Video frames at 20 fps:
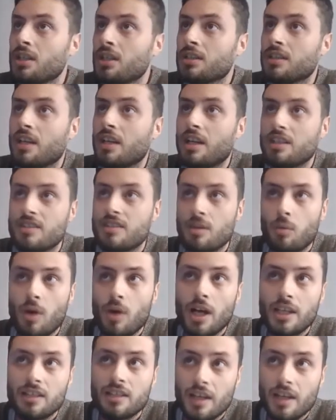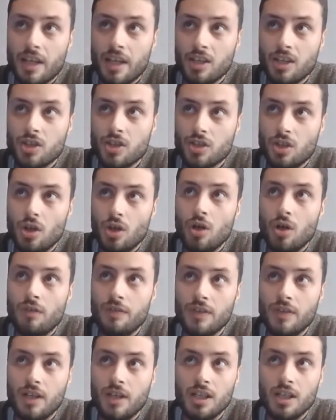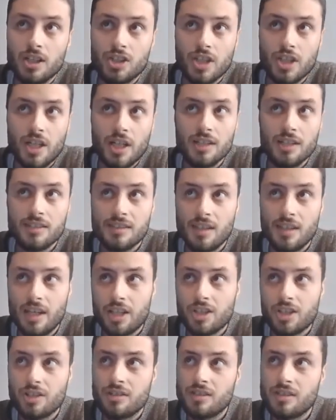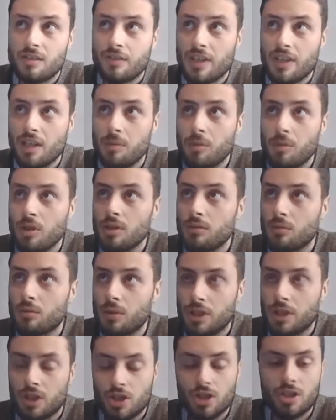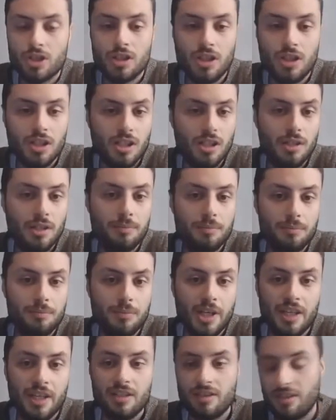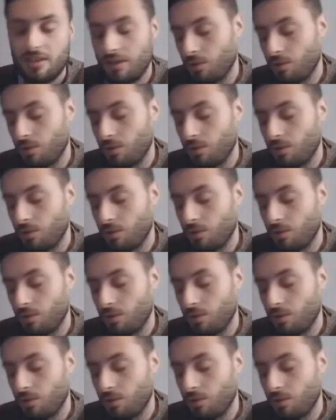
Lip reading: There is a wide range of channel selections available, which makes